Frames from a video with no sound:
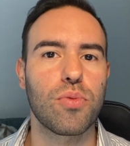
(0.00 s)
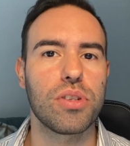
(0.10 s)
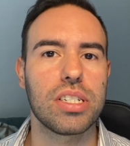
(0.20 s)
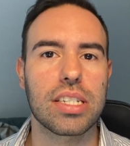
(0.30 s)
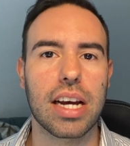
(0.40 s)

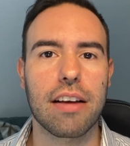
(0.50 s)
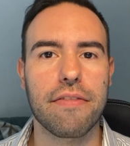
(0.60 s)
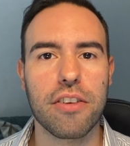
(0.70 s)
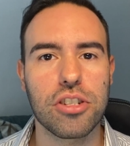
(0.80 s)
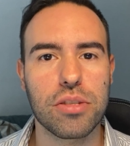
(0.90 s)
which is like
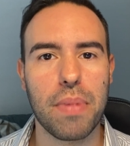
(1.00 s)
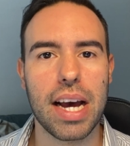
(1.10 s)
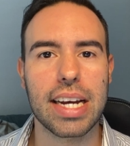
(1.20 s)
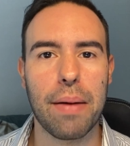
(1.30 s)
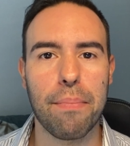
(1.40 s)
First
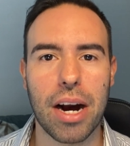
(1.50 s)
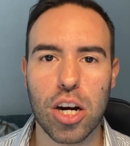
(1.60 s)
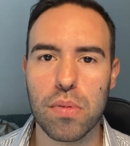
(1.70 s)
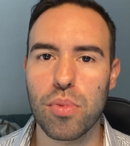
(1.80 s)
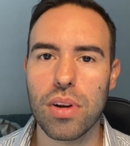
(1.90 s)
Bank and
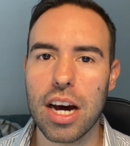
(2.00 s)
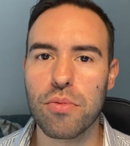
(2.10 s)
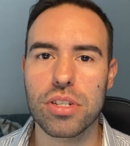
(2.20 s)
Banco Popular,